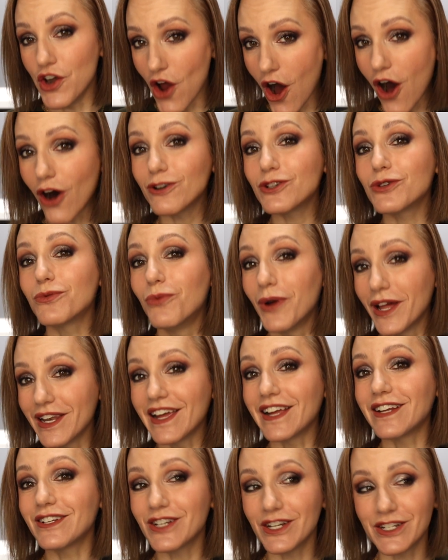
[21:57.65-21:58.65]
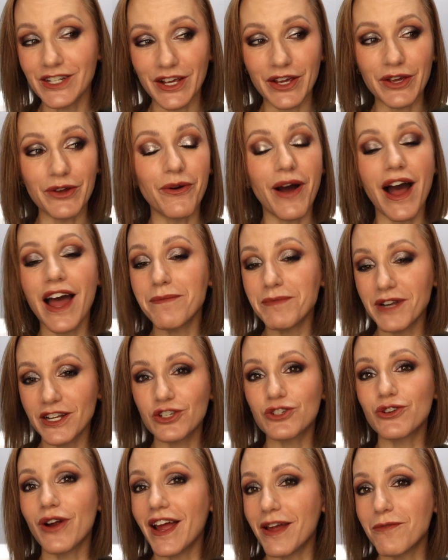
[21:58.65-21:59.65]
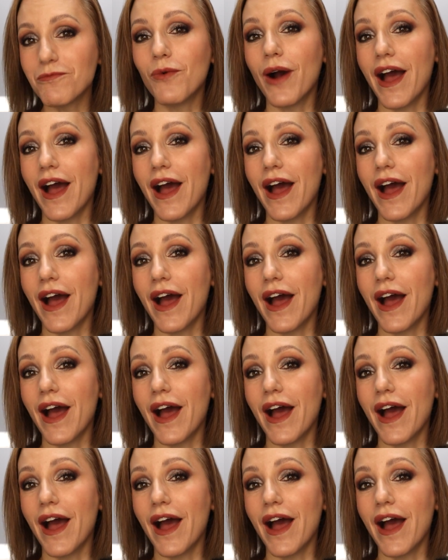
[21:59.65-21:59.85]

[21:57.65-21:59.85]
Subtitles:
not willing to do, I'm going to try and